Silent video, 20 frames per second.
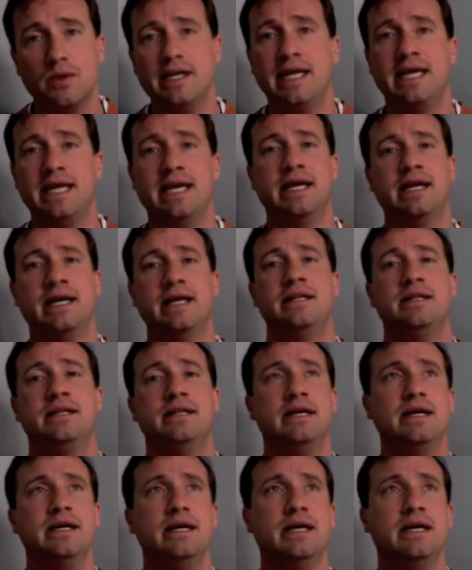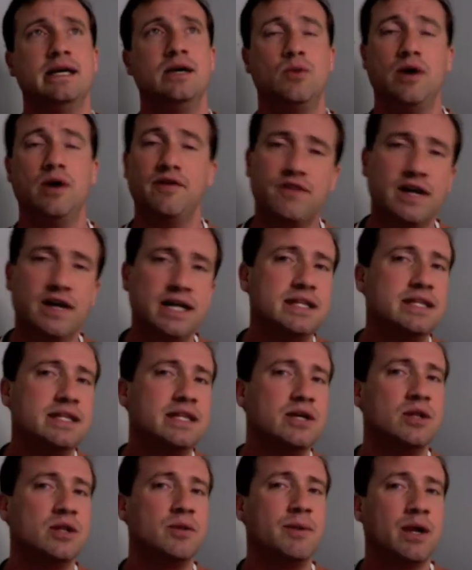And quite frankly, the
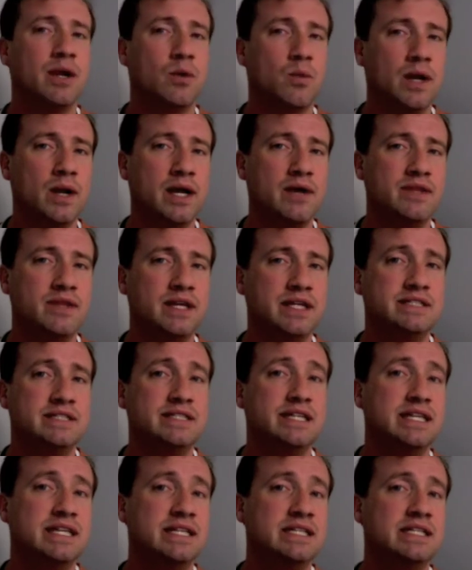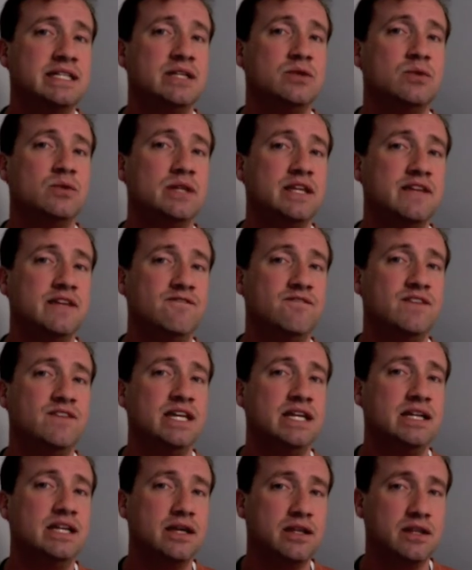only way around that is to continually
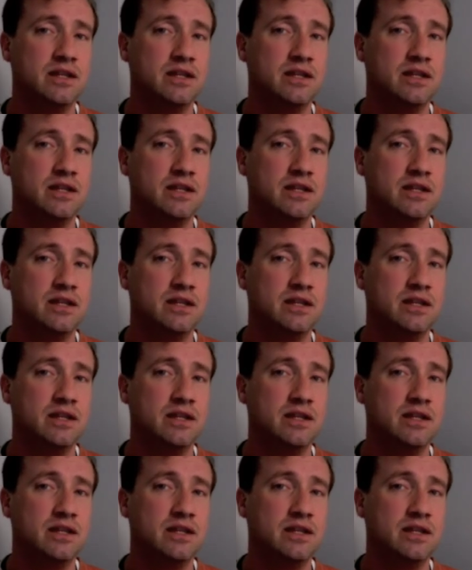feed